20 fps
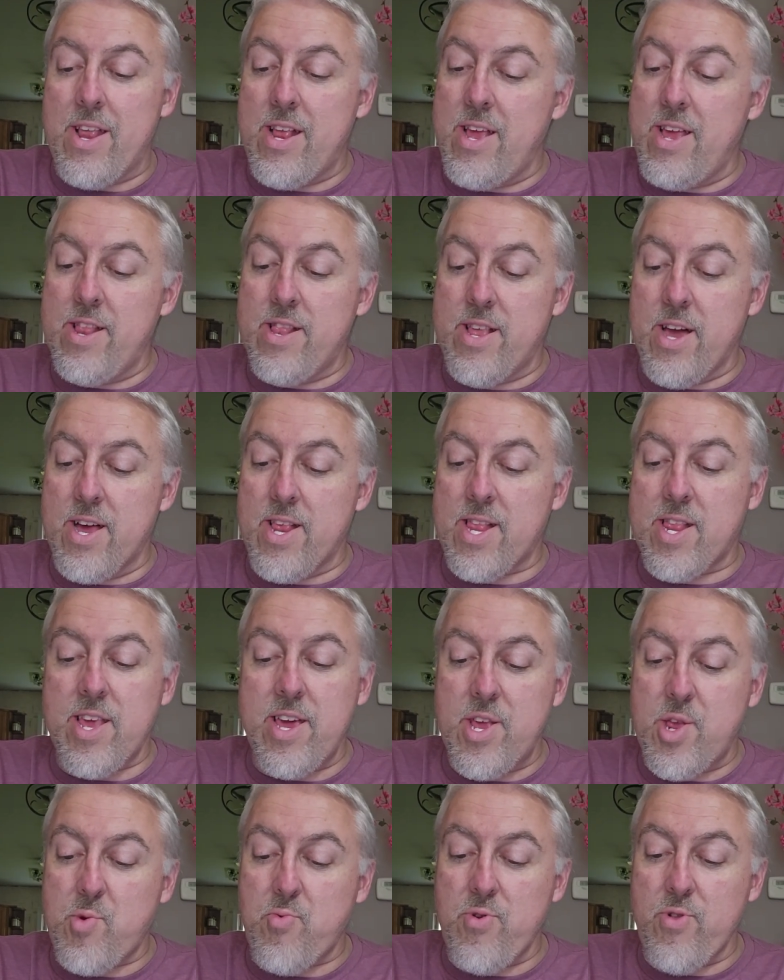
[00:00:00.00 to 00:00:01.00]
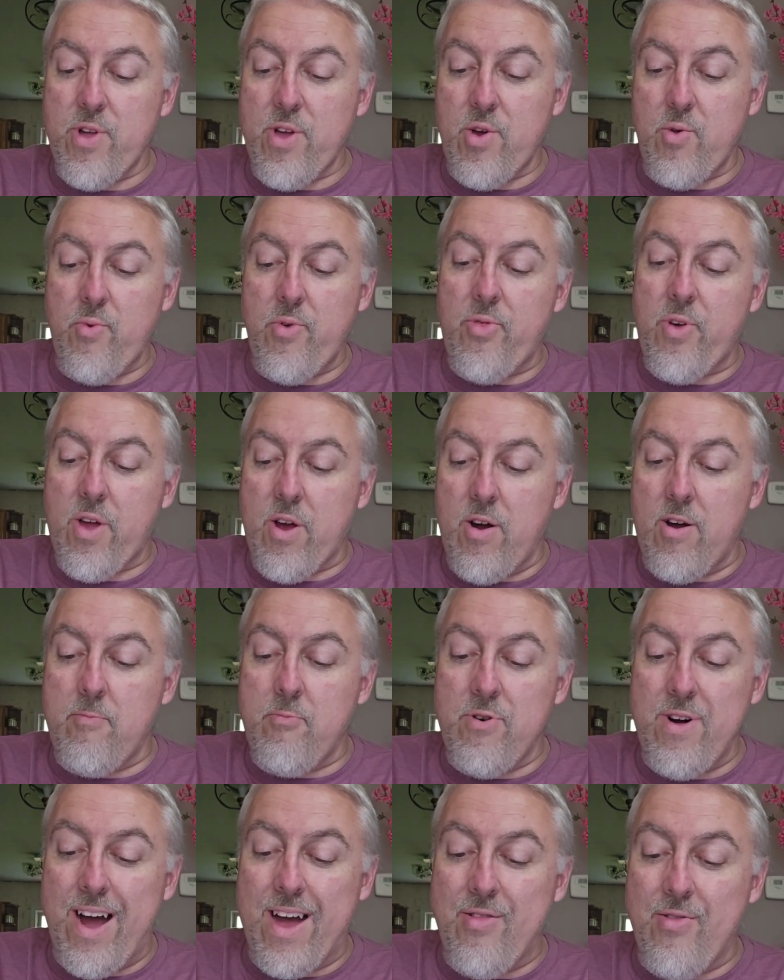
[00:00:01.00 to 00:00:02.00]
It does taste really good with the
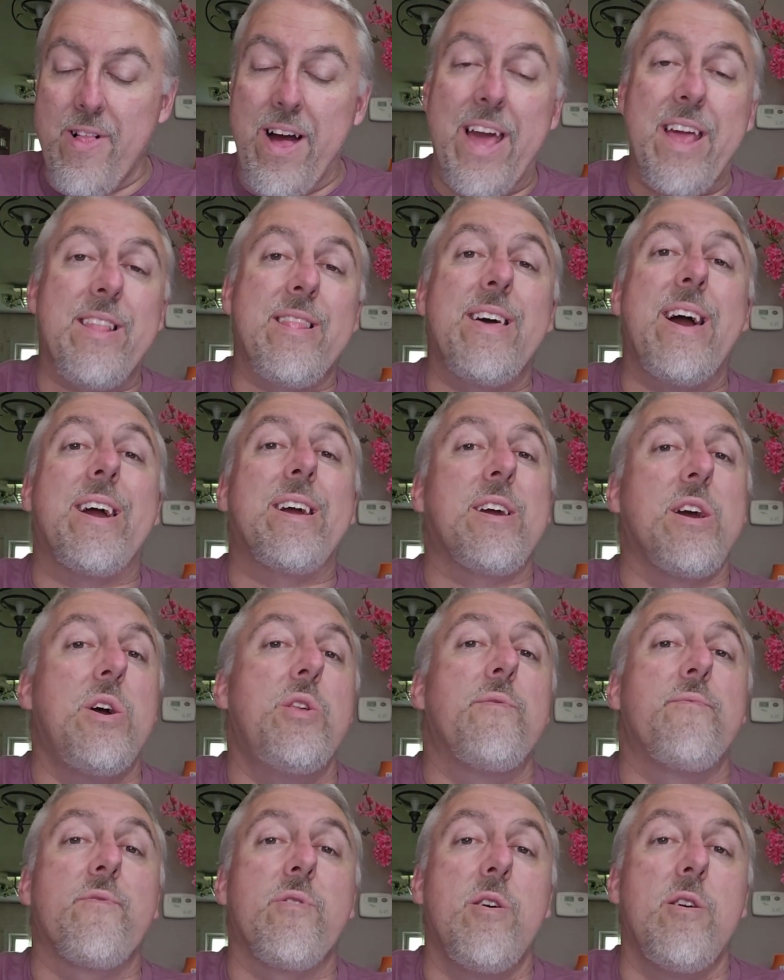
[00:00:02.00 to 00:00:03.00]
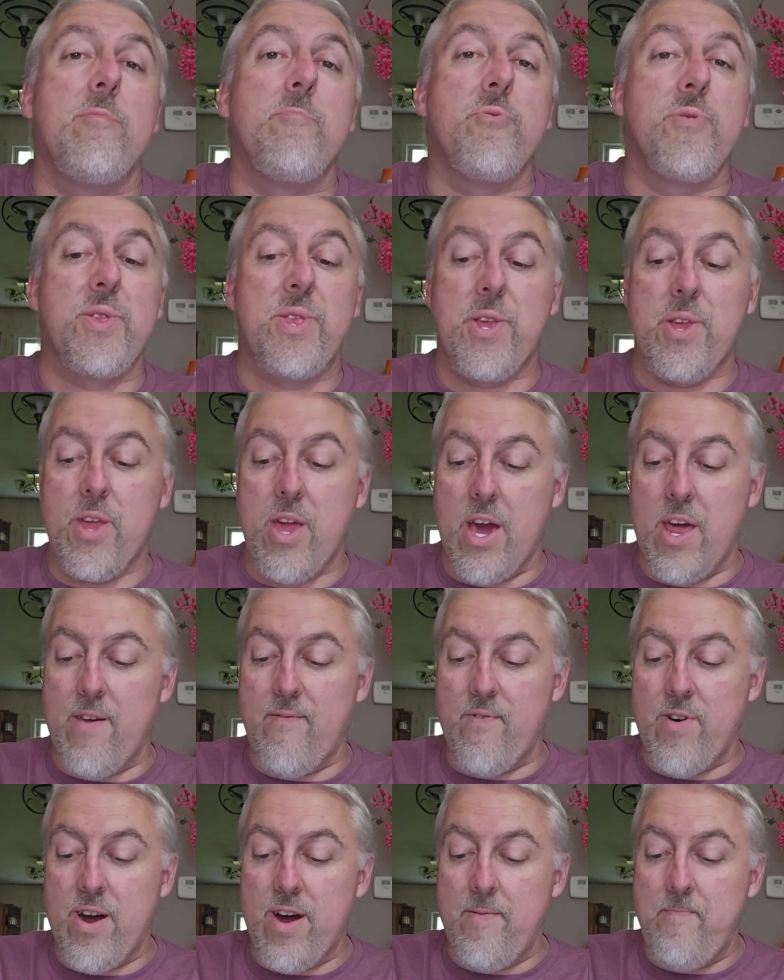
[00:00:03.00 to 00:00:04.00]
caramel. I like that kind of caramel. It's kind
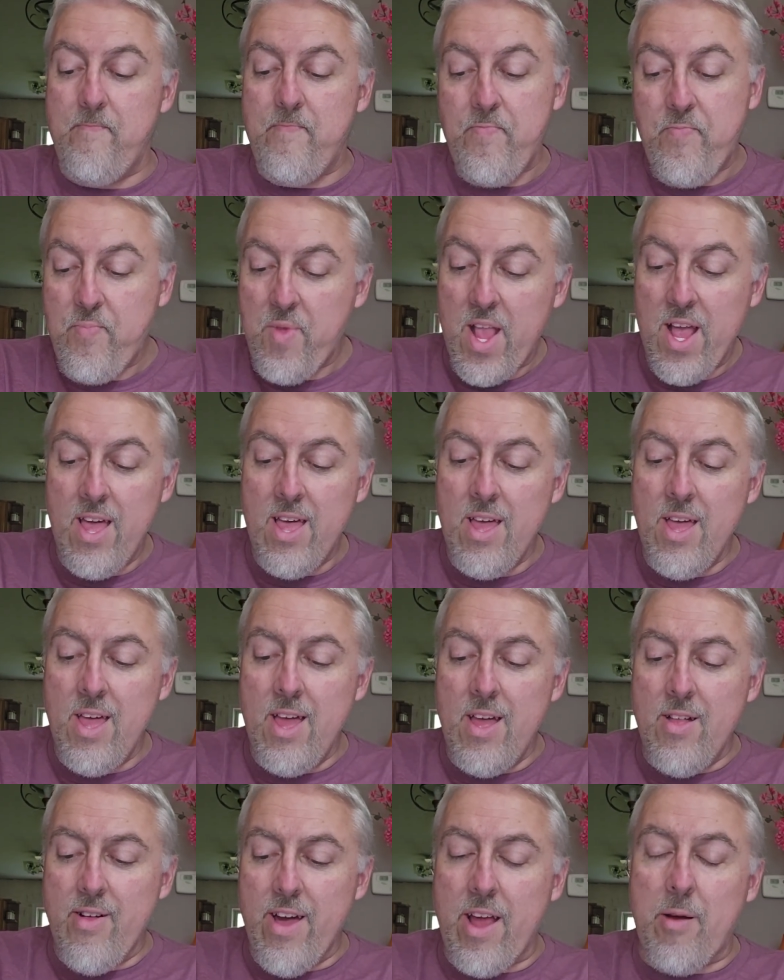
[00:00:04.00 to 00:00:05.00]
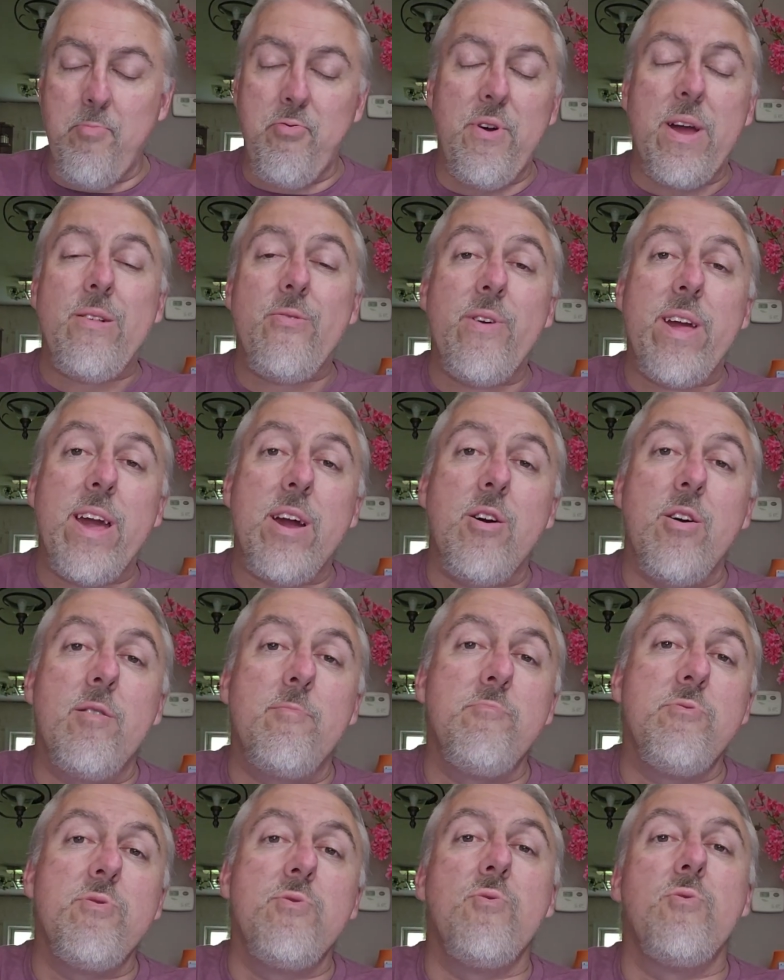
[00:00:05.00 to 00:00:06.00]
of like a praline
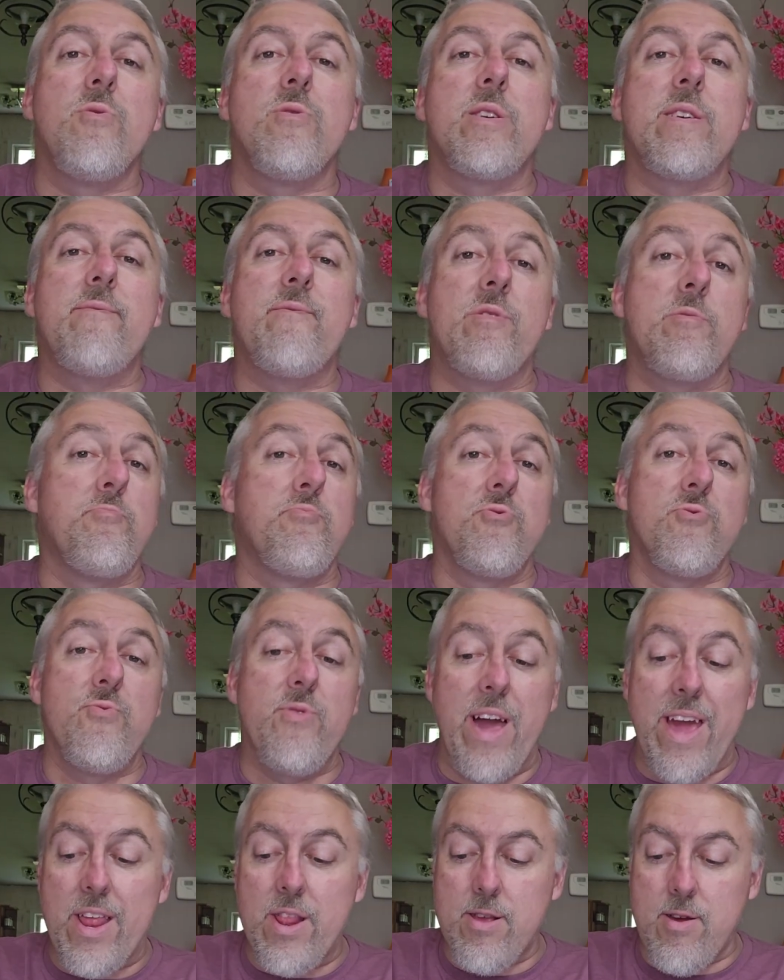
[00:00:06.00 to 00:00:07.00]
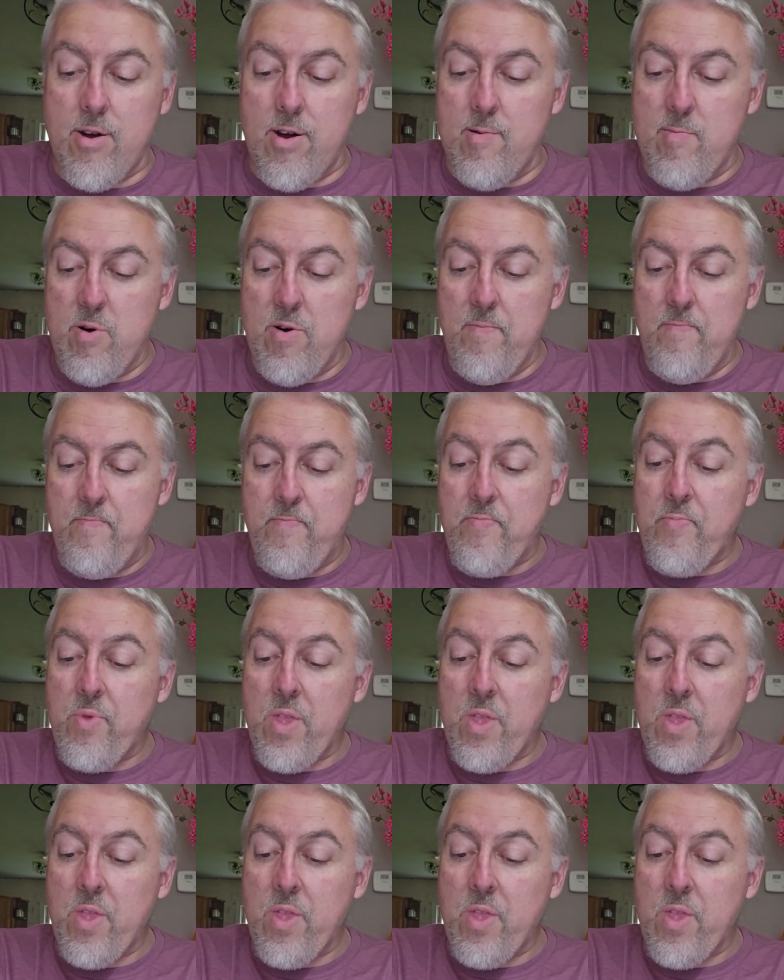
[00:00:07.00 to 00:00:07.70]
caramel or even a bruleed caramel.